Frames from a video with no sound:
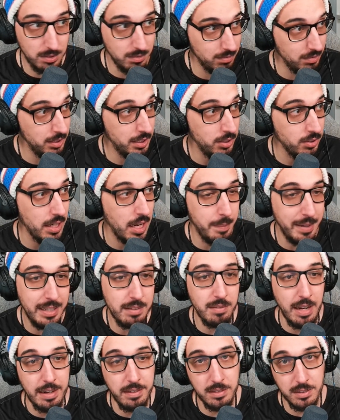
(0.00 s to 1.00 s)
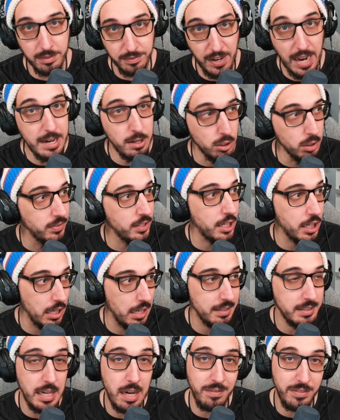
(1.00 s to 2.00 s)
you know what I mean? Like the Vancouver
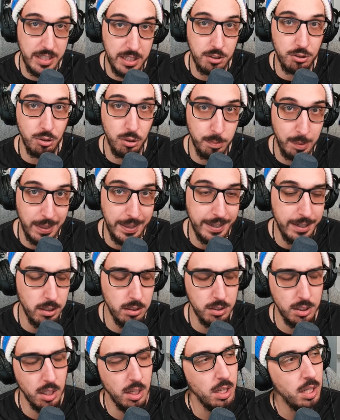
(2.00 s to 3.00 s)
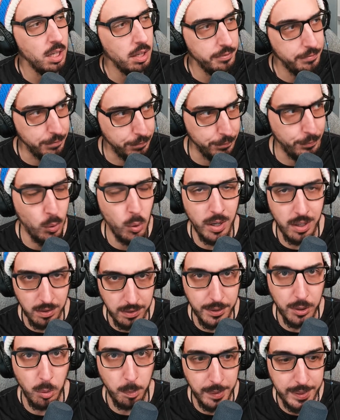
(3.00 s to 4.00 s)
Canucks have these 2 players for a
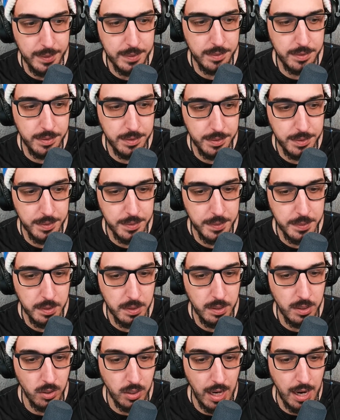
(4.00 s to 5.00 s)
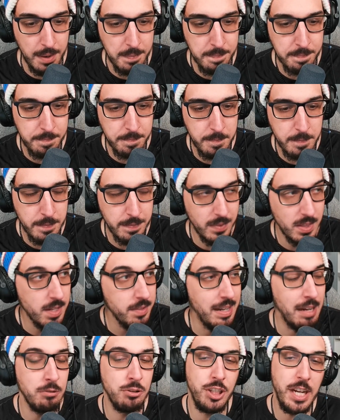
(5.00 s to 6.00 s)
little bit, okay?
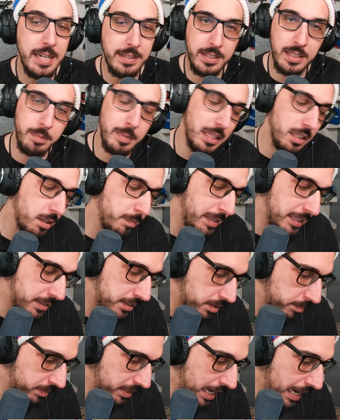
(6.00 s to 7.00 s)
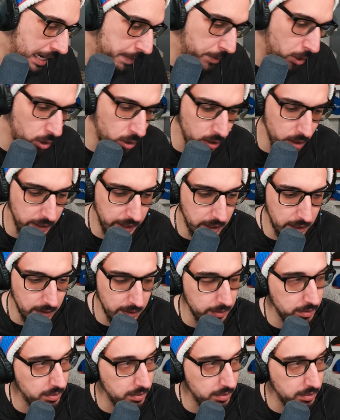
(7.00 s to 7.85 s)
Now, JT Miller missed some time earlier in the